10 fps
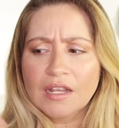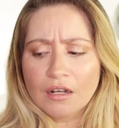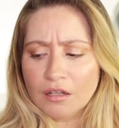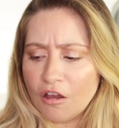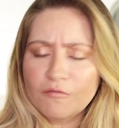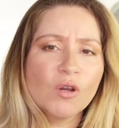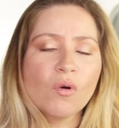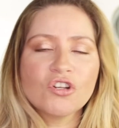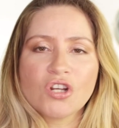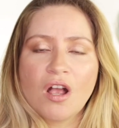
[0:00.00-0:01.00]
I love my
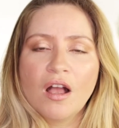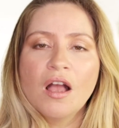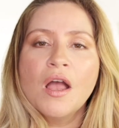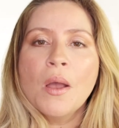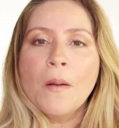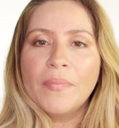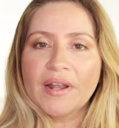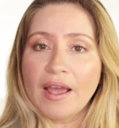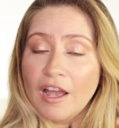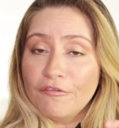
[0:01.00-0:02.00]
Gua Sha,
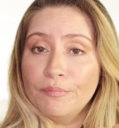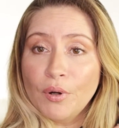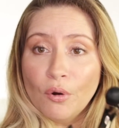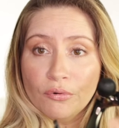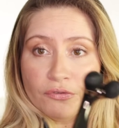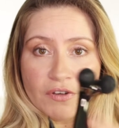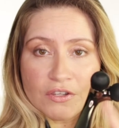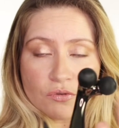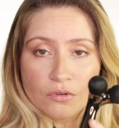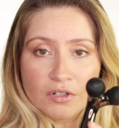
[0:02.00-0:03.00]
but I have both
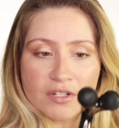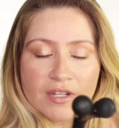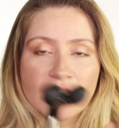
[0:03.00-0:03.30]
face rollers.